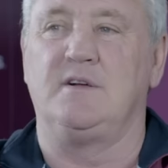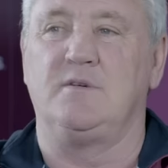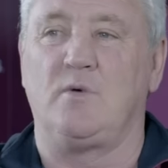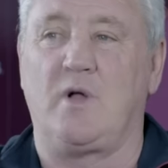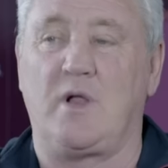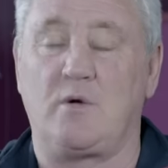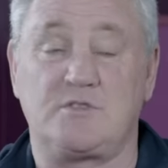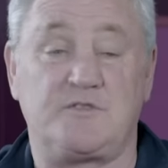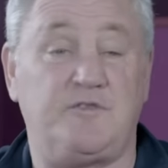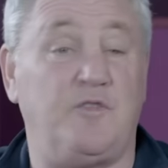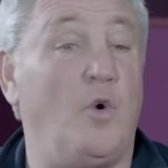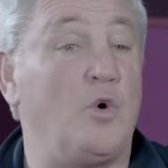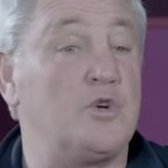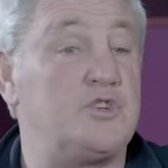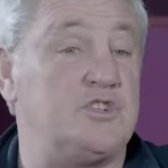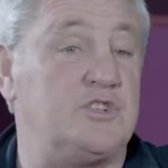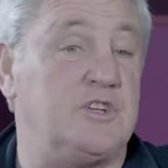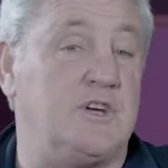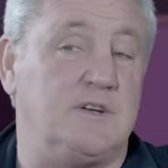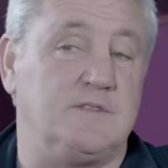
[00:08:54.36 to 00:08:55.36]
Well, I was
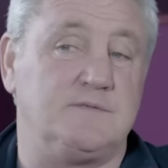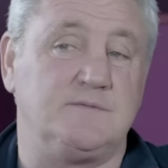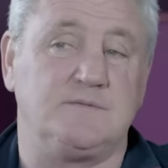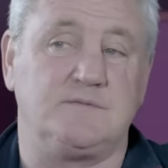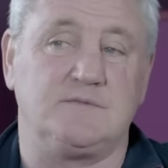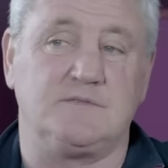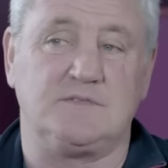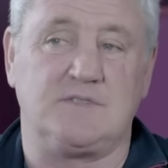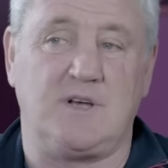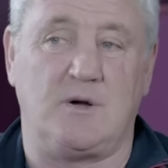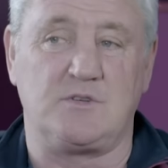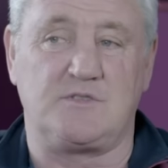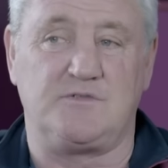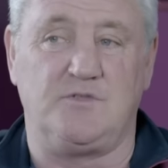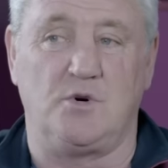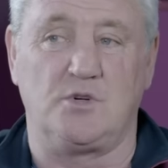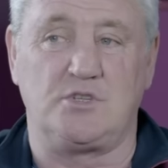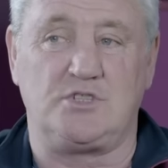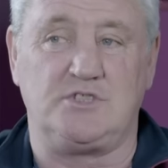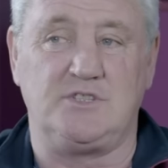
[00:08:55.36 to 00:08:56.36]
fortunate. I was
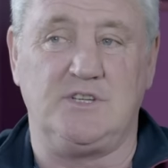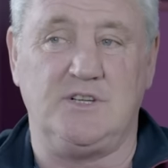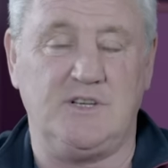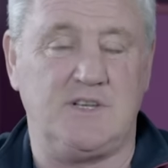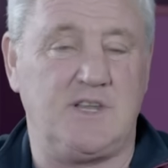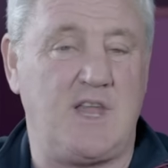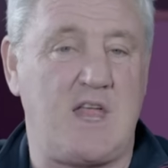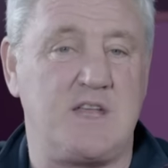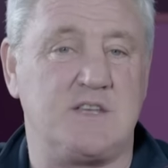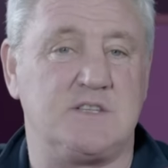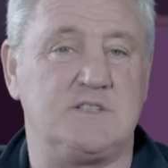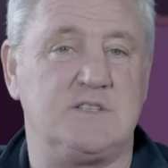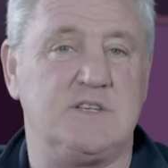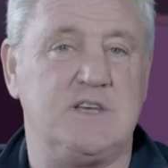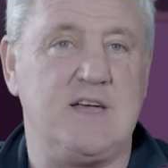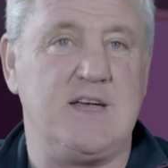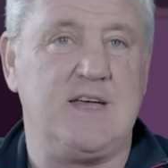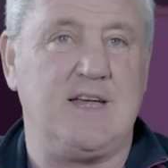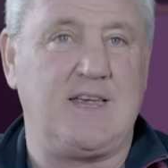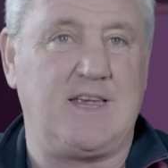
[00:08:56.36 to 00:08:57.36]
fortunate and,
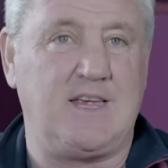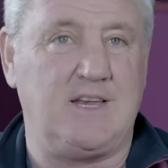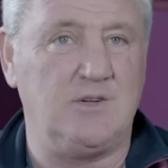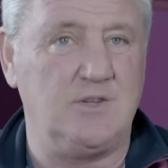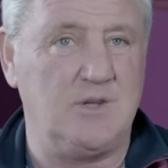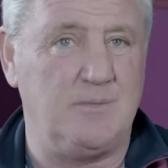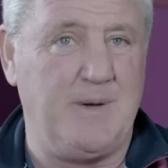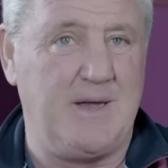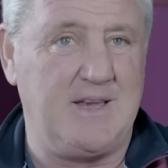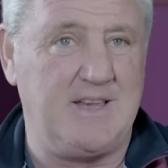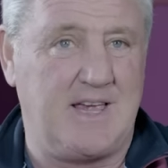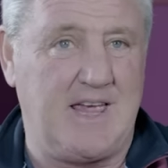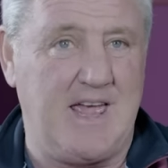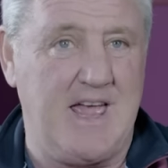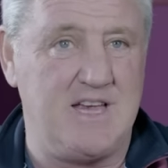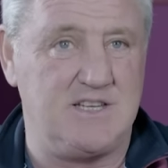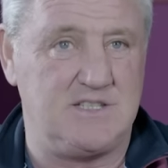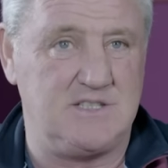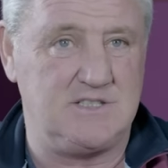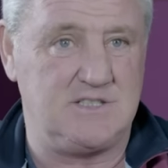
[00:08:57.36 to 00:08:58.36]
you know, the big
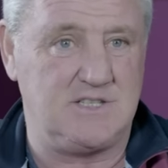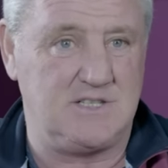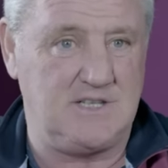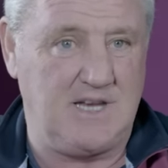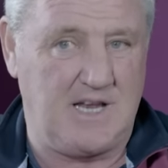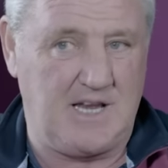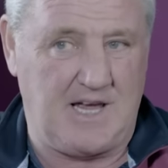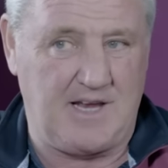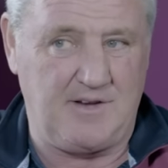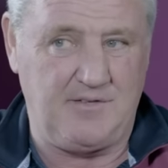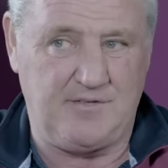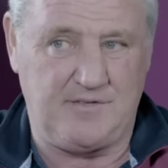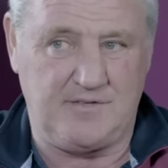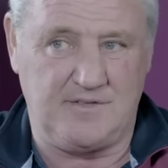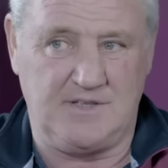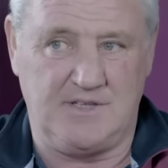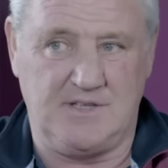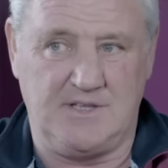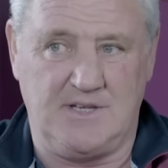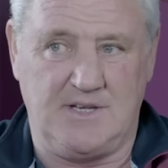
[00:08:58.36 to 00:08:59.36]
occasions in your life
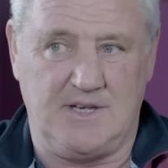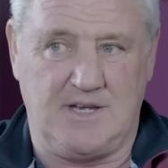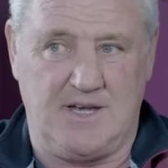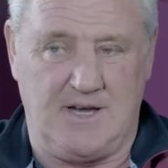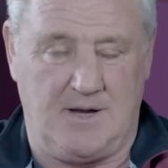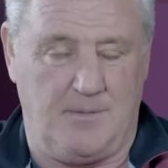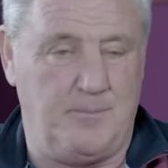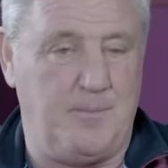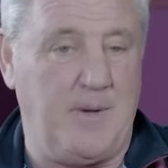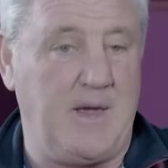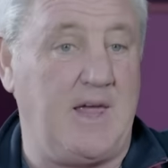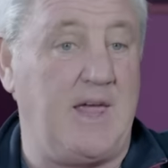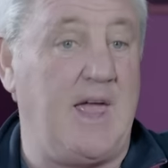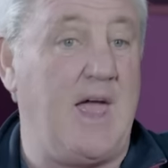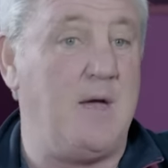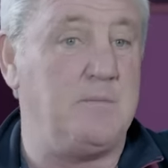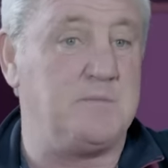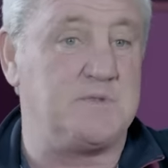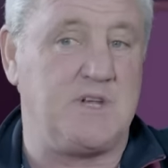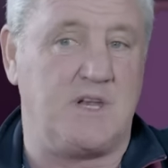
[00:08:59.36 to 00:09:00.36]
and big
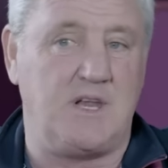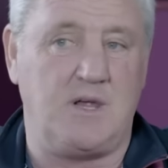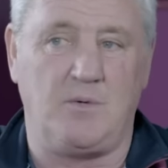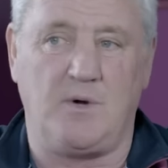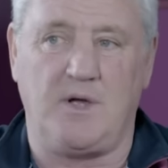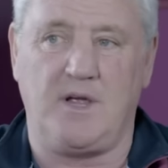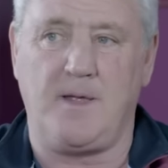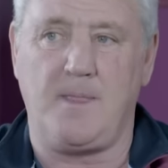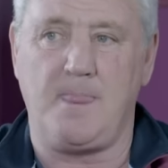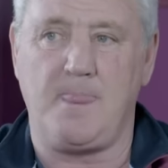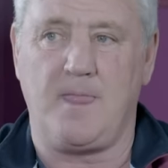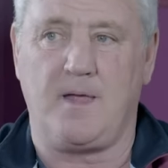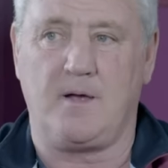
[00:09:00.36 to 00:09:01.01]
games anyway,